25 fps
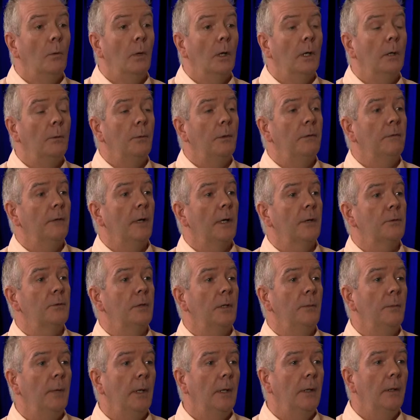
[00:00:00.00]
Well, we've
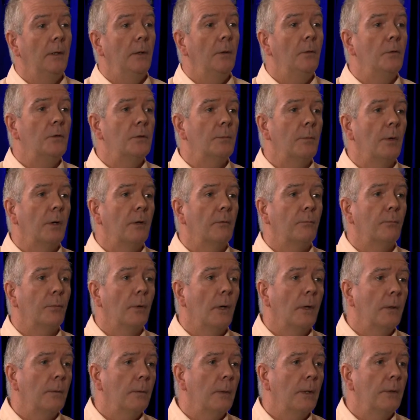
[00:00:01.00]
actually made a huge amount of
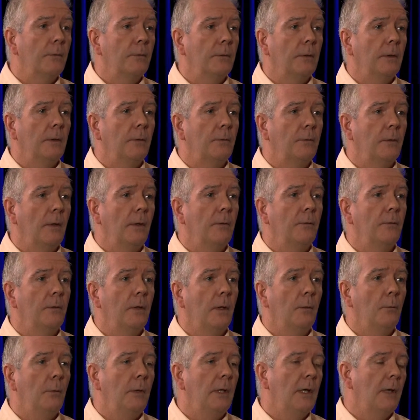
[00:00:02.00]
progress in a sense
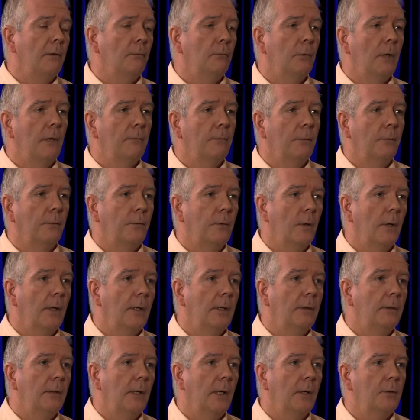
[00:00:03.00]
that we have reference
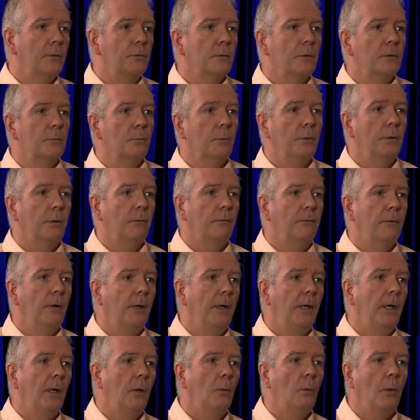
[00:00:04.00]
architectures. We're
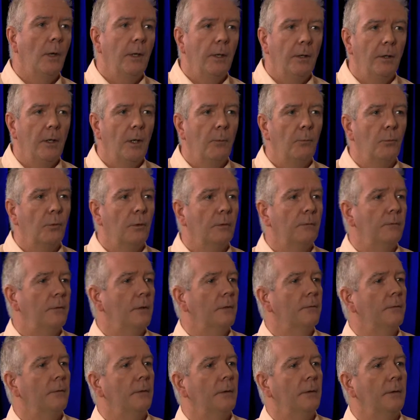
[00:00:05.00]
defining quite a number of
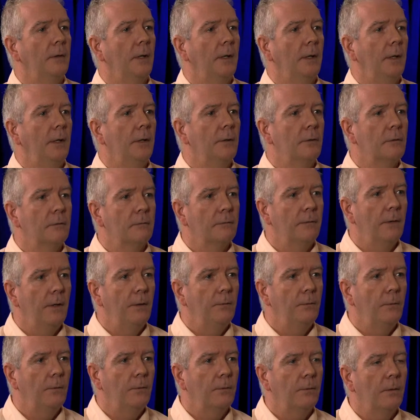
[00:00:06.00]
different
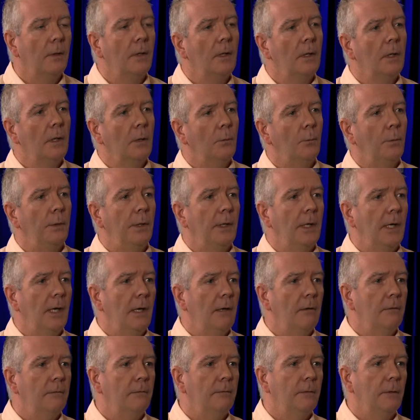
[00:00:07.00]
interfaces. We
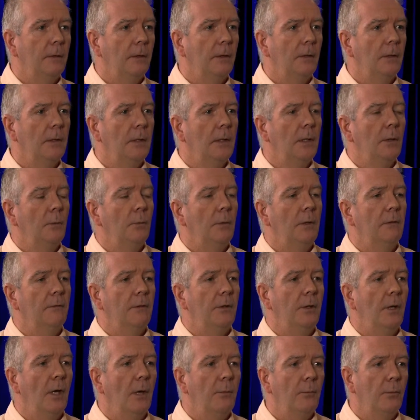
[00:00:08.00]
have a
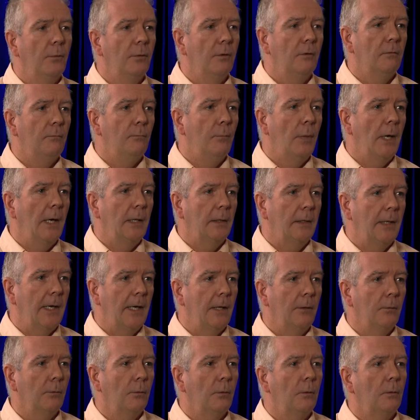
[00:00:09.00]
number of
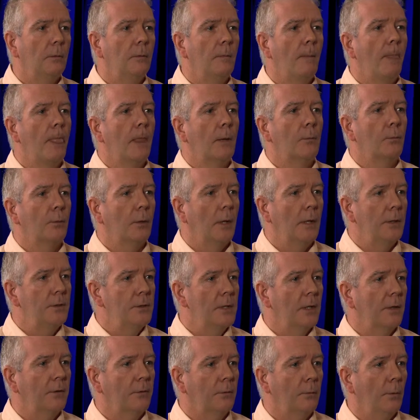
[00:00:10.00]
bilateral
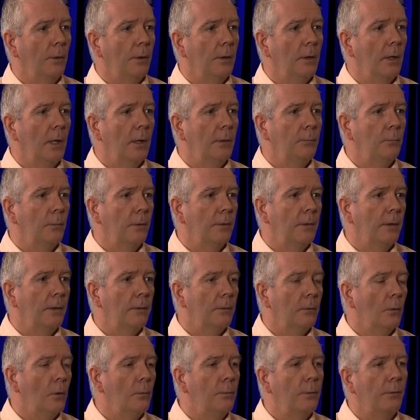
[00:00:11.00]
projects going on with
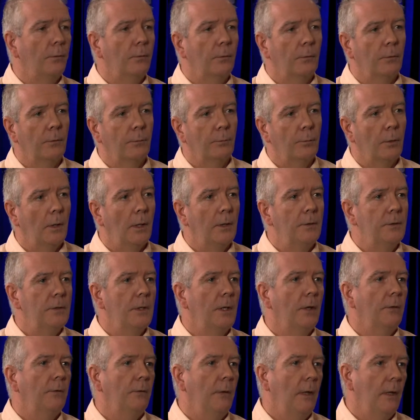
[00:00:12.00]
other open source
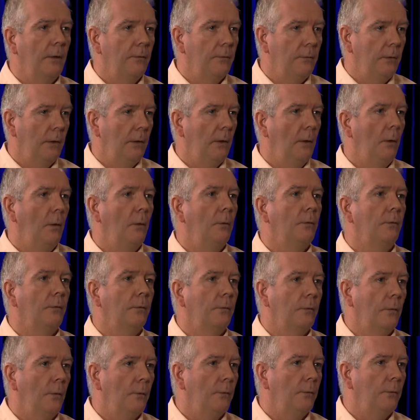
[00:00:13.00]
projects, SDOs,
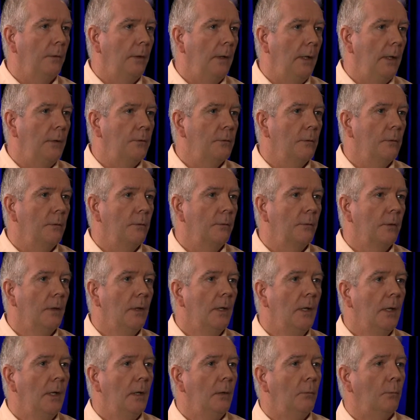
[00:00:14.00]
associations.
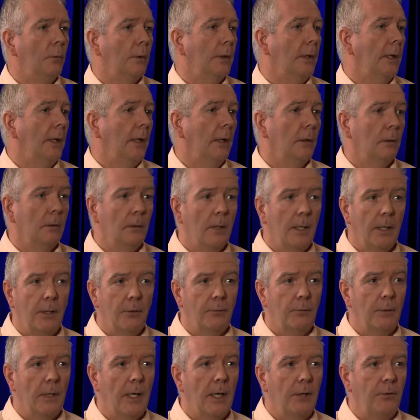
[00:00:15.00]
We're getting a lot of
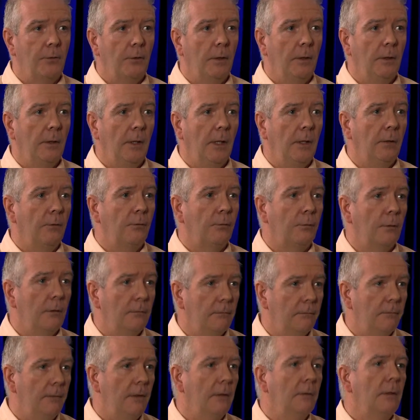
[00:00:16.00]
traction in the industry.
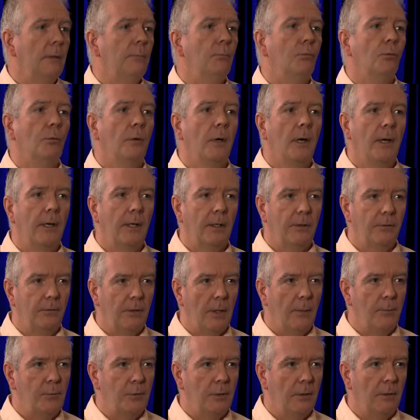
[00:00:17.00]
Very broad
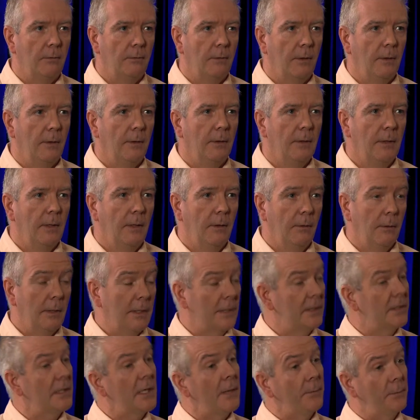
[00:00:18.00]

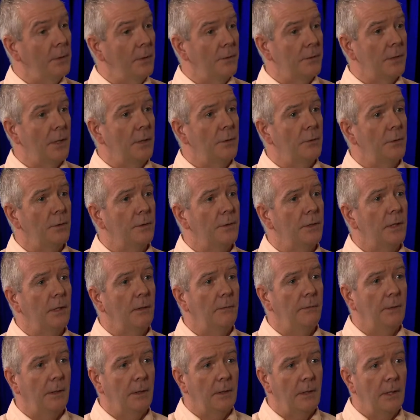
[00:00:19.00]
acceptance, I should say,
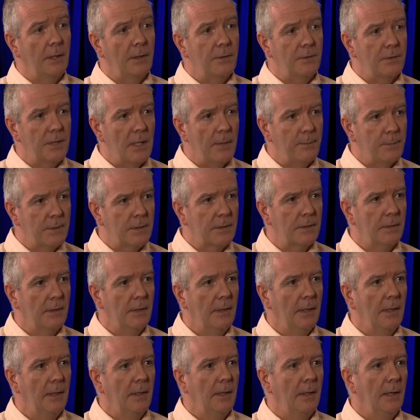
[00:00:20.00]
of the concepts,
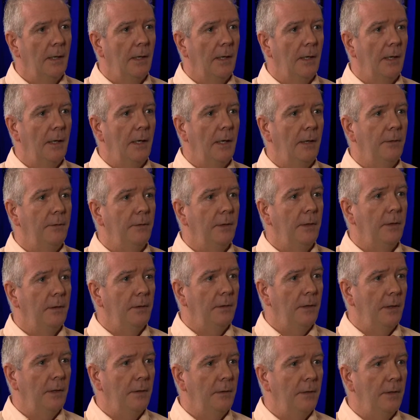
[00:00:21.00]

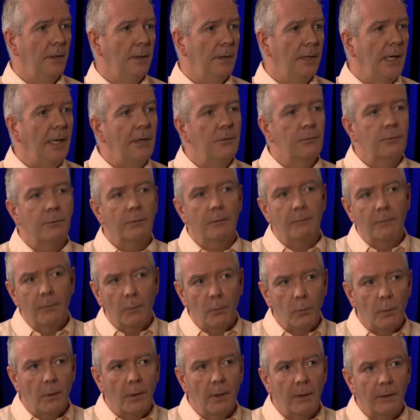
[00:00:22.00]
the nature of the
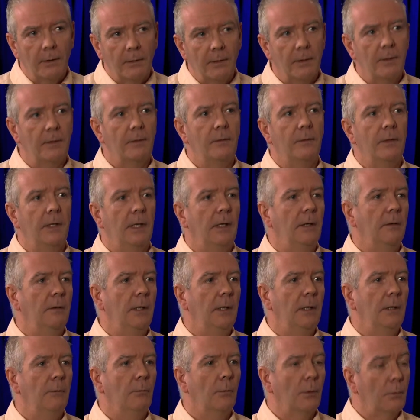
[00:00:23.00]
work, that
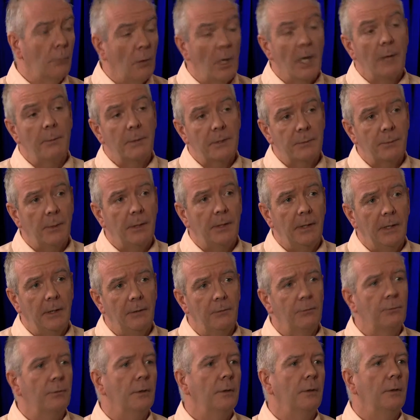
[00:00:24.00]
the requirements by the
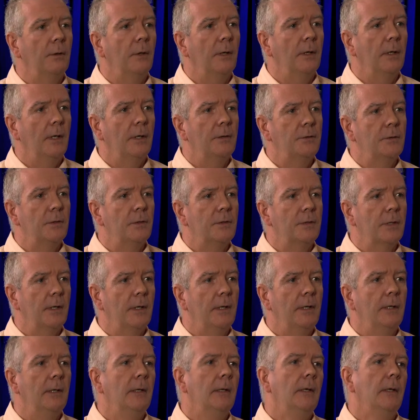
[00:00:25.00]
industry, I should
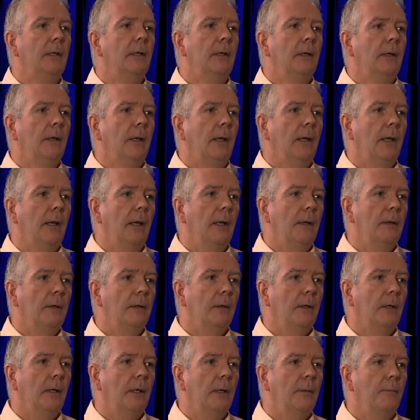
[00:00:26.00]
say,
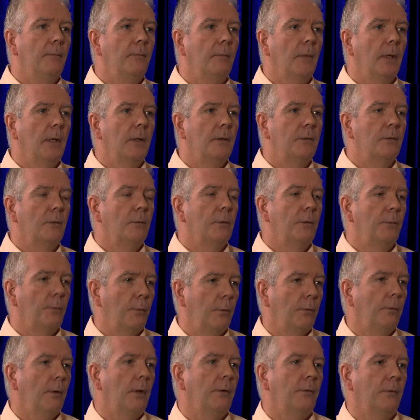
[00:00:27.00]
and so it's
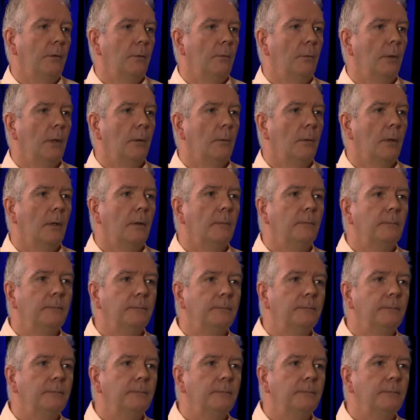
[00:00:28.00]
progressing quite well.